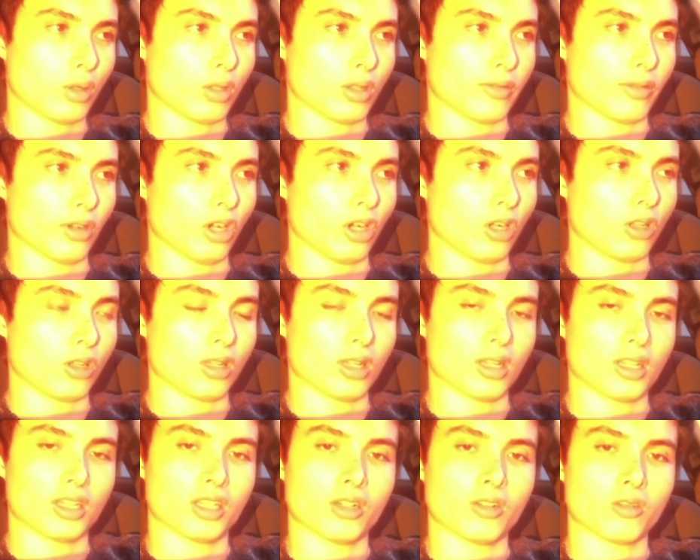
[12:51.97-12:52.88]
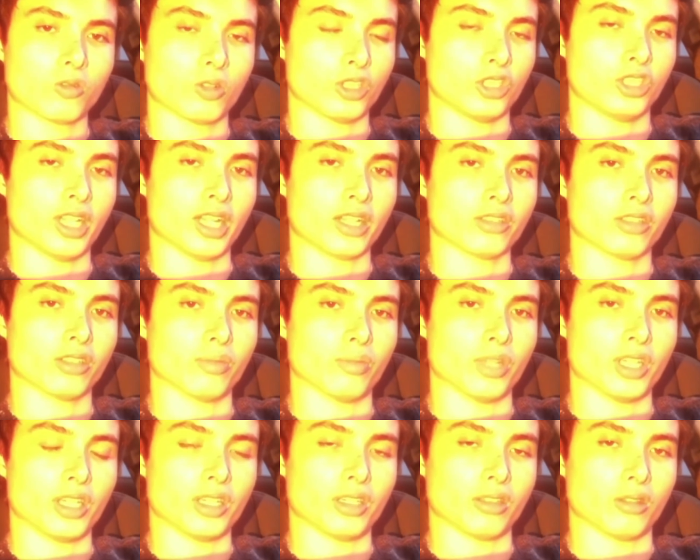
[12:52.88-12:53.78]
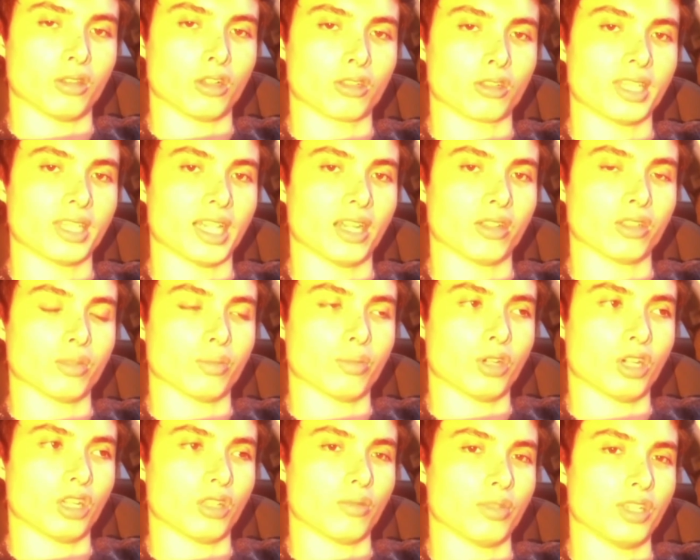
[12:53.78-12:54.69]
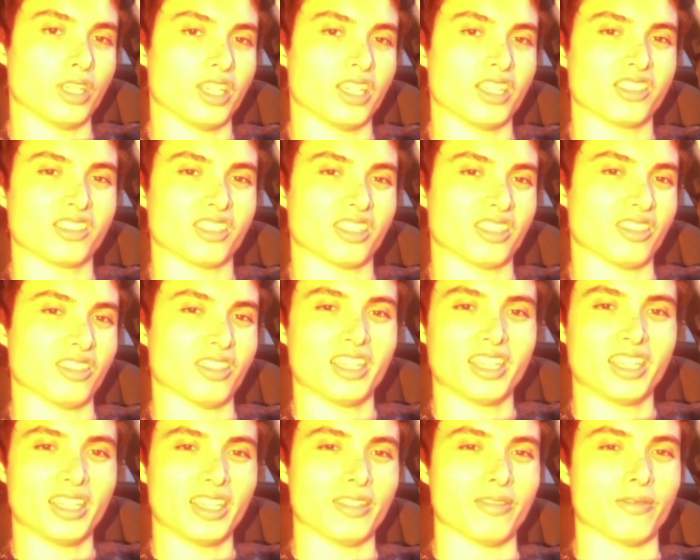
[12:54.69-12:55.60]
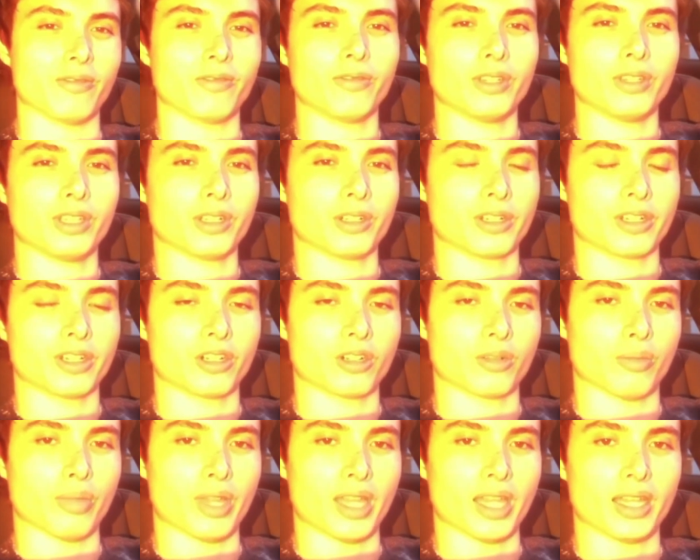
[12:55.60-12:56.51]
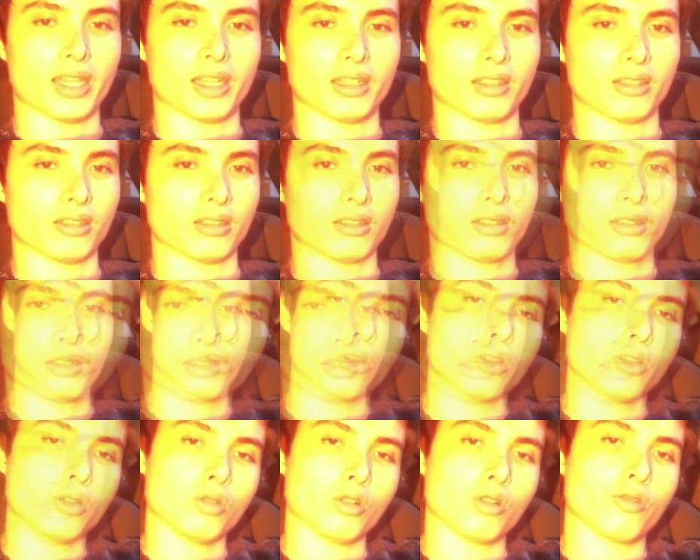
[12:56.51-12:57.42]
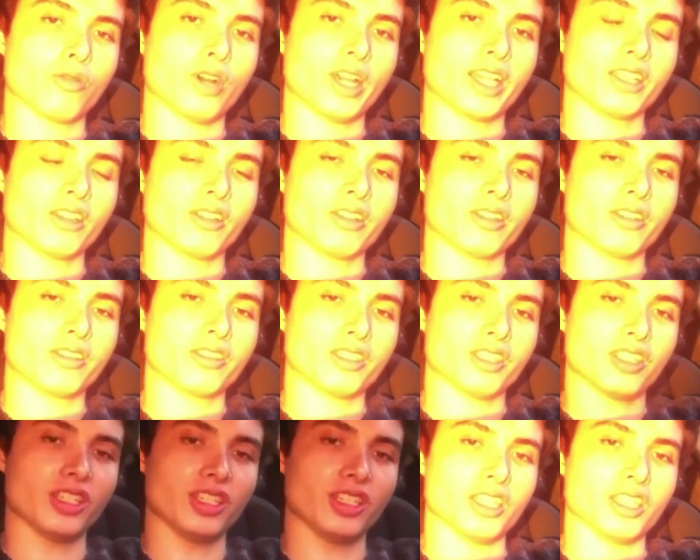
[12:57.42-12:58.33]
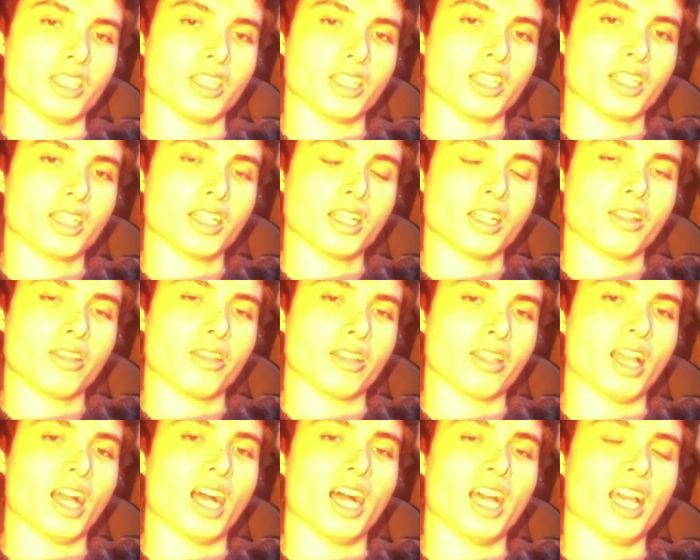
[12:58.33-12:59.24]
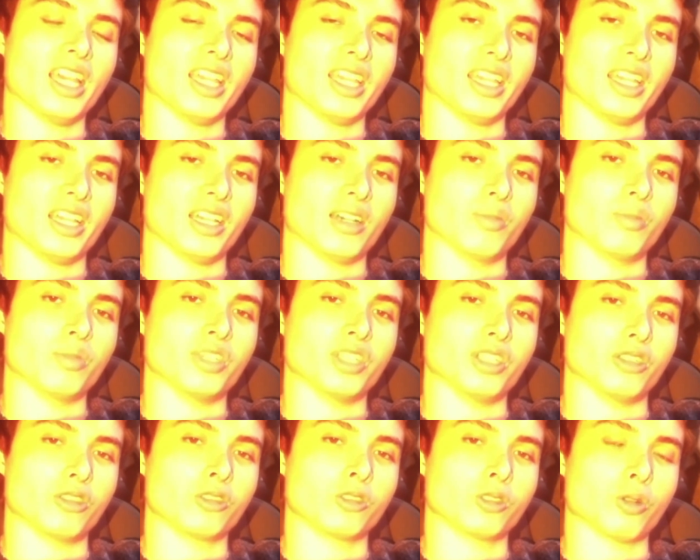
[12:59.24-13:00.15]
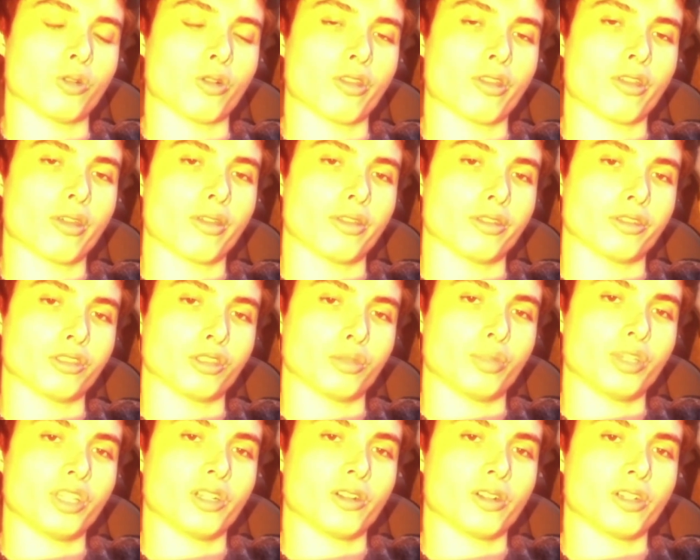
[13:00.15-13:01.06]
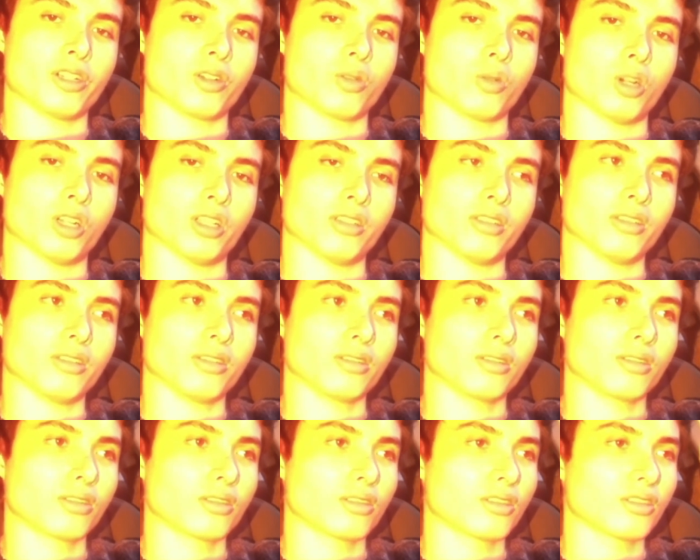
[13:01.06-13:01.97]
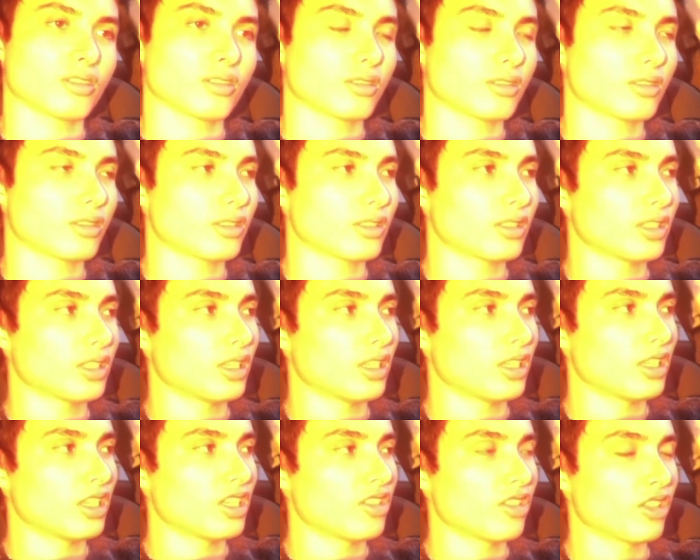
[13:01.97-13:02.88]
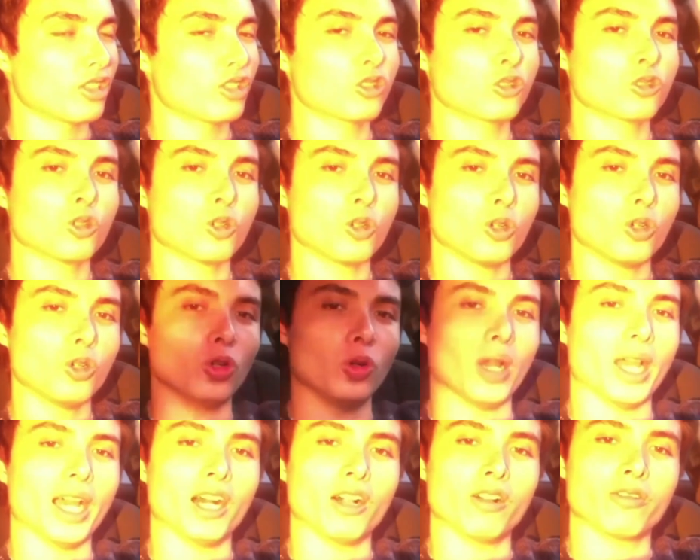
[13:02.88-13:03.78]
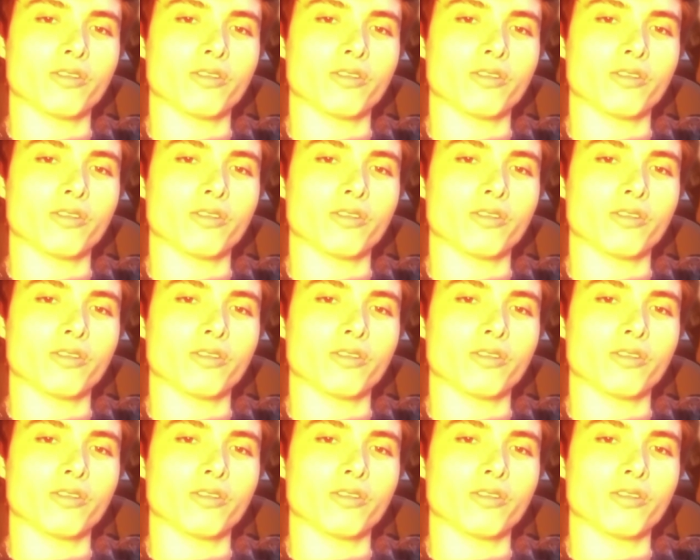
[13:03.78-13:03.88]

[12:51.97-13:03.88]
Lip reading: they would have all rejected me and looked down upon me as an inferior man. You will finally see that I am, in truth, the superior one. The true